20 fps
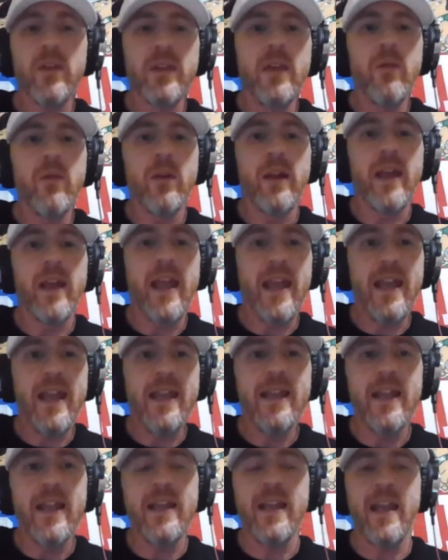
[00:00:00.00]
they were
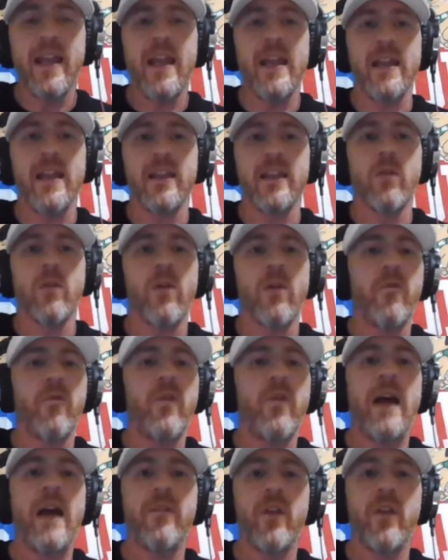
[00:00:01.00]
8-8. They were a
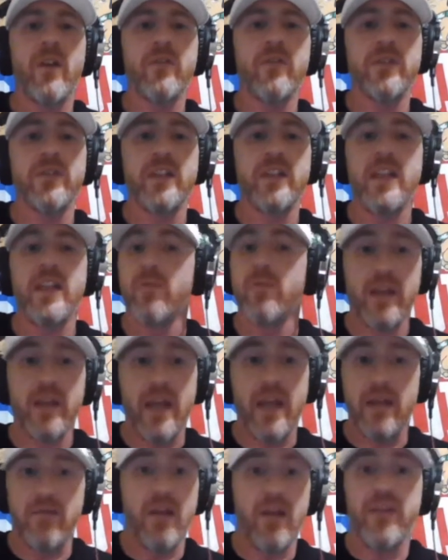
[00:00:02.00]
500 team.
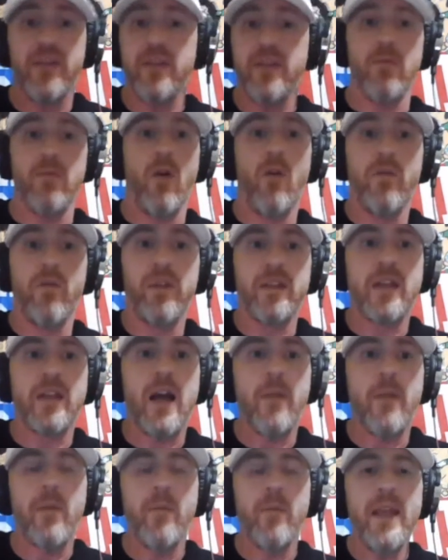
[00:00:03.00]
Again, nothing over the
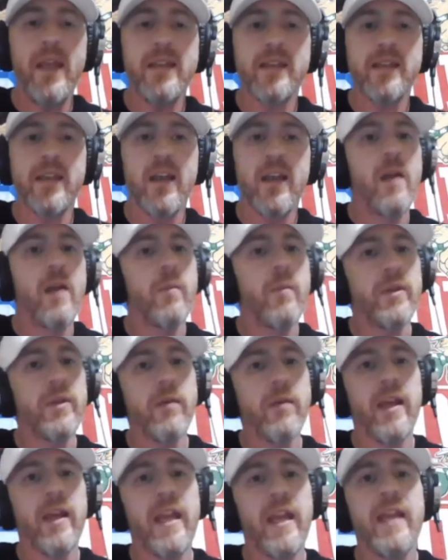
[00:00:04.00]
top amazing, but they
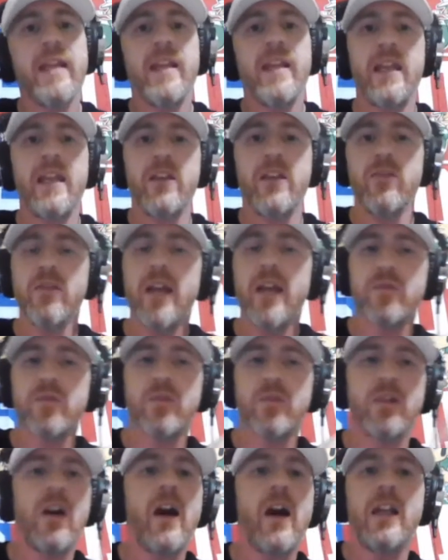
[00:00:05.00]
were 8-8. You guys were
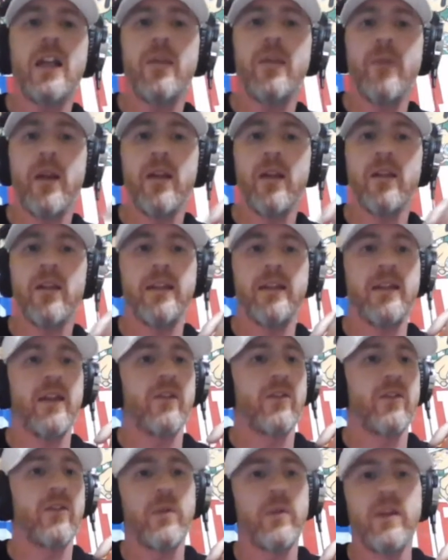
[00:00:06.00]
talking about it like their
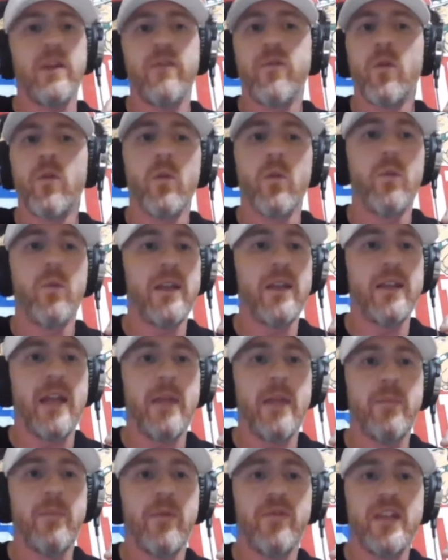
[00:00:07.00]
3-4 win
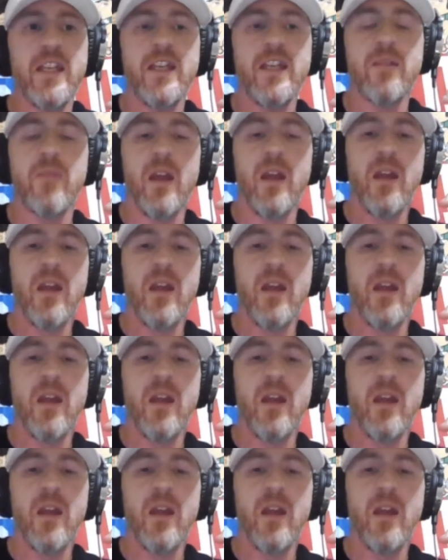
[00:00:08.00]
type of team.